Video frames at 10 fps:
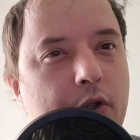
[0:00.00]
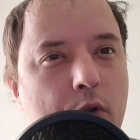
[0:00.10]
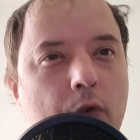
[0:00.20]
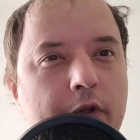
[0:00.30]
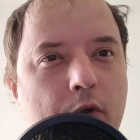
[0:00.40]

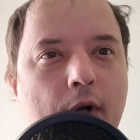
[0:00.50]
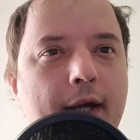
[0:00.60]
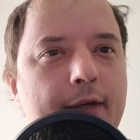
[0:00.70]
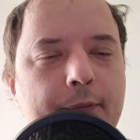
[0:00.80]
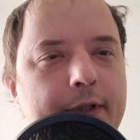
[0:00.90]
You're
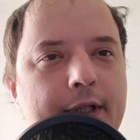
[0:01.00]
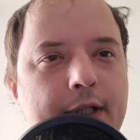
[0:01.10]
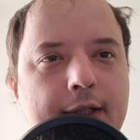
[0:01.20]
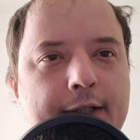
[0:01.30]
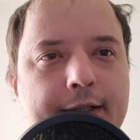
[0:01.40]
trying really
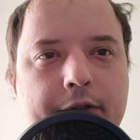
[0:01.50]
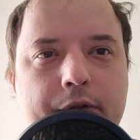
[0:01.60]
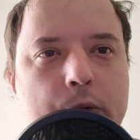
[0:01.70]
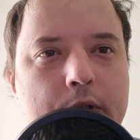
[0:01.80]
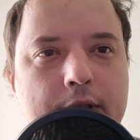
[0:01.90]
hard
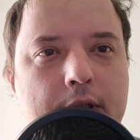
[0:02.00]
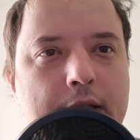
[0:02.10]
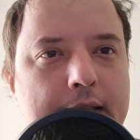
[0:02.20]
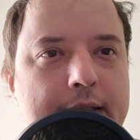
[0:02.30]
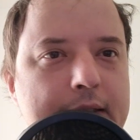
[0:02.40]
to
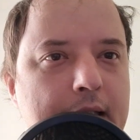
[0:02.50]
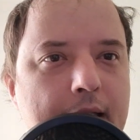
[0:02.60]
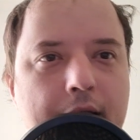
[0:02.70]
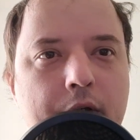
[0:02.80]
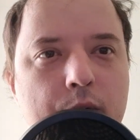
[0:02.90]
analyze
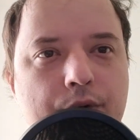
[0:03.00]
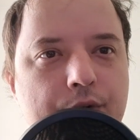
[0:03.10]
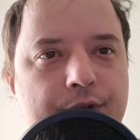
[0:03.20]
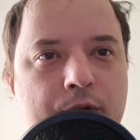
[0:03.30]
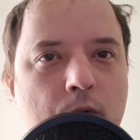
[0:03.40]
any user
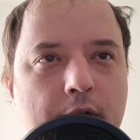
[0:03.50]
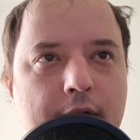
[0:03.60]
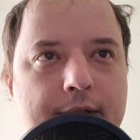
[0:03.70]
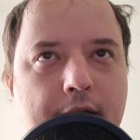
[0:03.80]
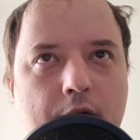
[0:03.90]

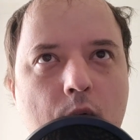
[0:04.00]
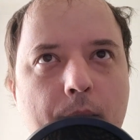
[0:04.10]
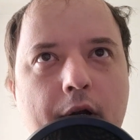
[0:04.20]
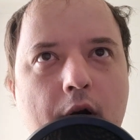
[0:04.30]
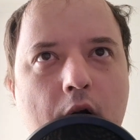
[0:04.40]
stories, and no
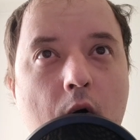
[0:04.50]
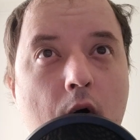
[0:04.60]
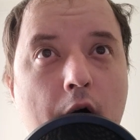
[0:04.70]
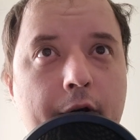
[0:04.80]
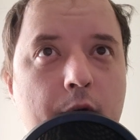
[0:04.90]
matter how
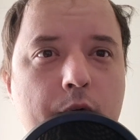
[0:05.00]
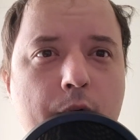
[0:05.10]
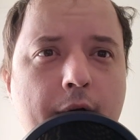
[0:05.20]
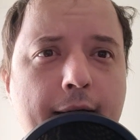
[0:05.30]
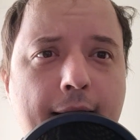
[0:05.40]
hard you
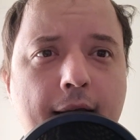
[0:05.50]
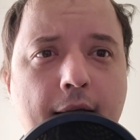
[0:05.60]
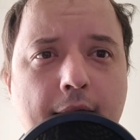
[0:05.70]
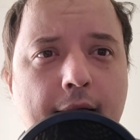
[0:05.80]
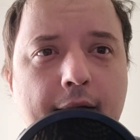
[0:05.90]
try,
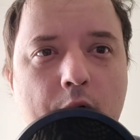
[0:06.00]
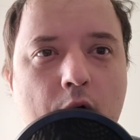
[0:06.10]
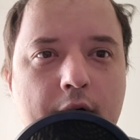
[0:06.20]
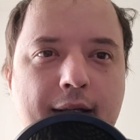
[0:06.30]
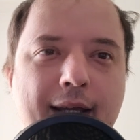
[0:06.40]
you
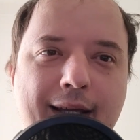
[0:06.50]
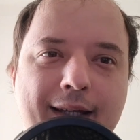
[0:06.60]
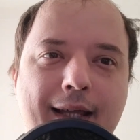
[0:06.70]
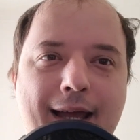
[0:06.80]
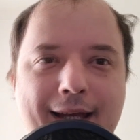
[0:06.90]
aren't
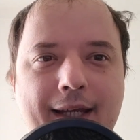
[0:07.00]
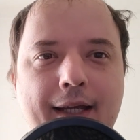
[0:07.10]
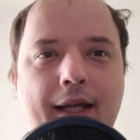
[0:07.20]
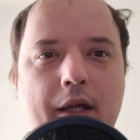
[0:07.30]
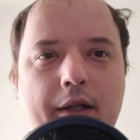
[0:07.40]

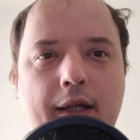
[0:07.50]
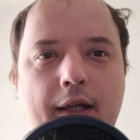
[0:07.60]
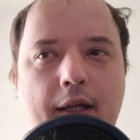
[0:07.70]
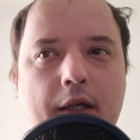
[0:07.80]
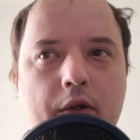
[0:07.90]
adding
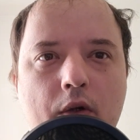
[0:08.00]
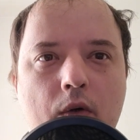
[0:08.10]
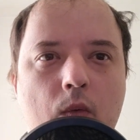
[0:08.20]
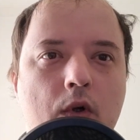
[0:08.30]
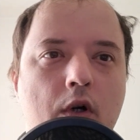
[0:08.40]
any,
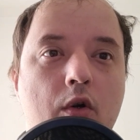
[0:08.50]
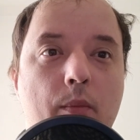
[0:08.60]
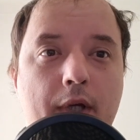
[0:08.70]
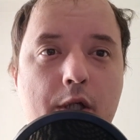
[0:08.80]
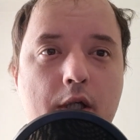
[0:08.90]

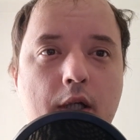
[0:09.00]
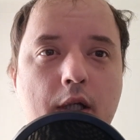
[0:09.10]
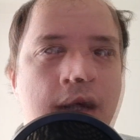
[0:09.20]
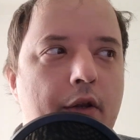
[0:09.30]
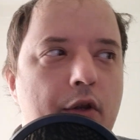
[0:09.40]
automation.
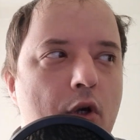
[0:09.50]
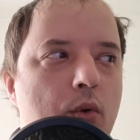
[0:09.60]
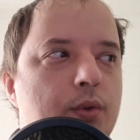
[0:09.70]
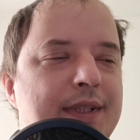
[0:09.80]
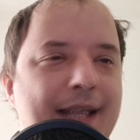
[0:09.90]
In
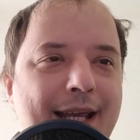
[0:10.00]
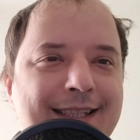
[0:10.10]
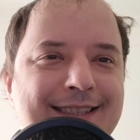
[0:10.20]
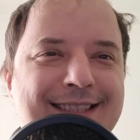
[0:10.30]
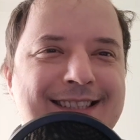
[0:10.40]
those
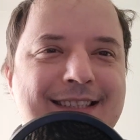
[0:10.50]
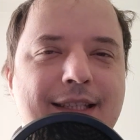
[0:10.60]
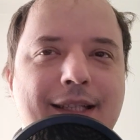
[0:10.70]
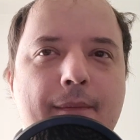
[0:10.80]
cases,